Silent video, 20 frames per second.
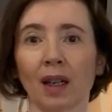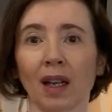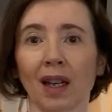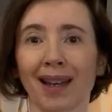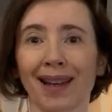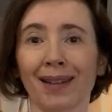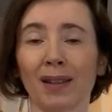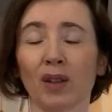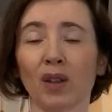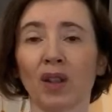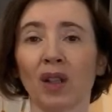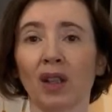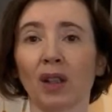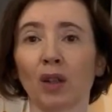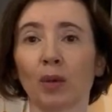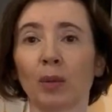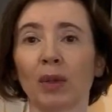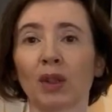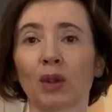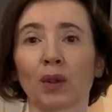and a
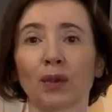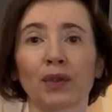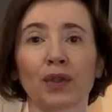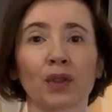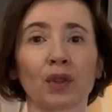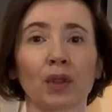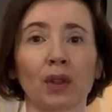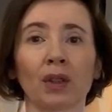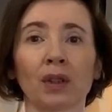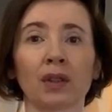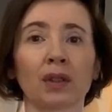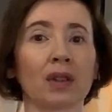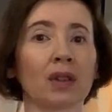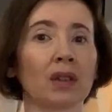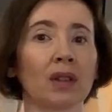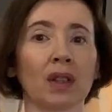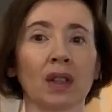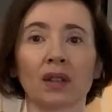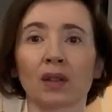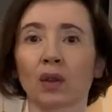little bit of salt
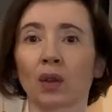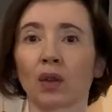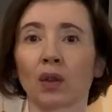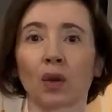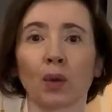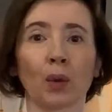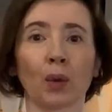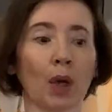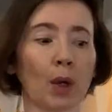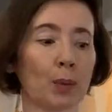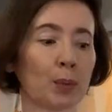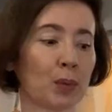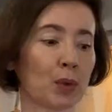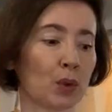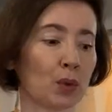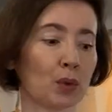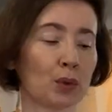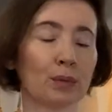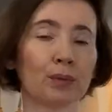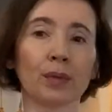yes or no up
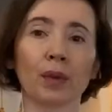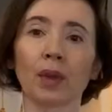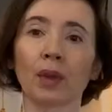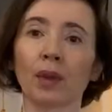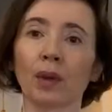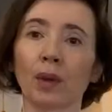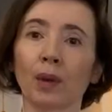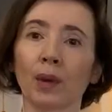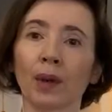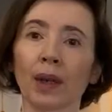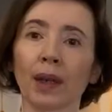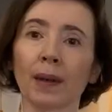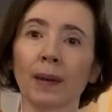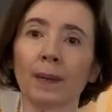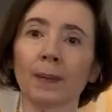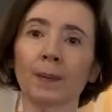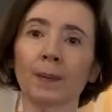to you okay?